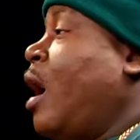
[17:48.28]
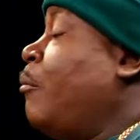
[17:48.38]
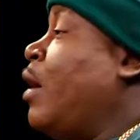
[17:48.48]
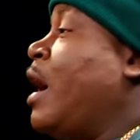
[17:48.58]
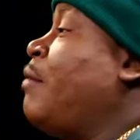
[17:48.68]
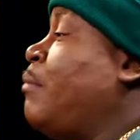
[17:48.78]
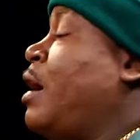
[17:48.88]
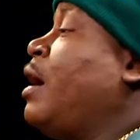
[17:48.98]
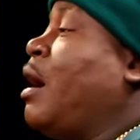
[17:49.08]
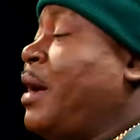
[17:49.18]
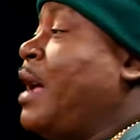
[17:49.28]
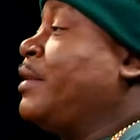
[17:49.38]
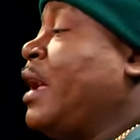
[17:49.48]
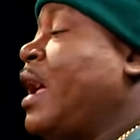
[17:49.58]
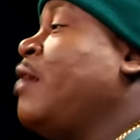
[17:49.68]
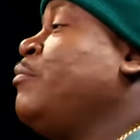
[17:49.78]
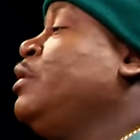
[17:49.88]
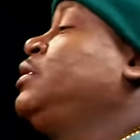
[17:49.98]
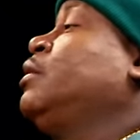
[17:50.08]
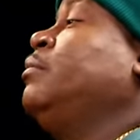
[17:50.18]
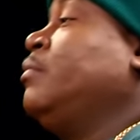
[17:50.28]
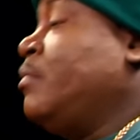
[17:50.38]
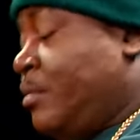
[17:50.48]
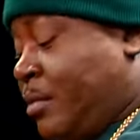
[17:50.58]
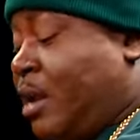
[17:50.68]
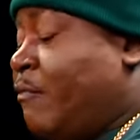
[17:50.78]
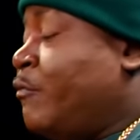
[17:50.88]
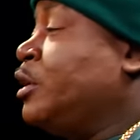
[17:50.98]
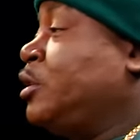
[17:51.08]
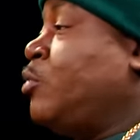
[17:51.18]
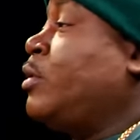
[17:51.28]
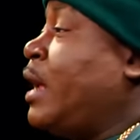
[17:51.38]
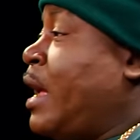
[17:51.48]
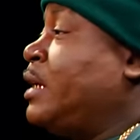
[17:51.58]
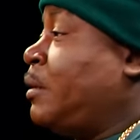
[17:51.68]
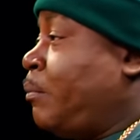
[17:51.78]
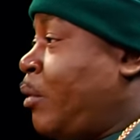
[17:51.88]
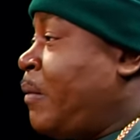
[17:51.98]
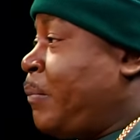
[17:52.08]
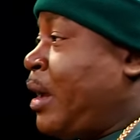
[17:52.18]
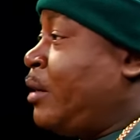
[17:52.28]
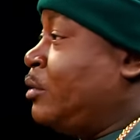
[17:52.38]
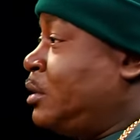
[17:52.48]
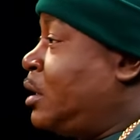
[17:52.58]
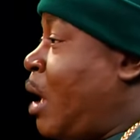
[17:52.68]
I'm gonna have my. I'm gonna have to have me some invisible gas and brake pedals.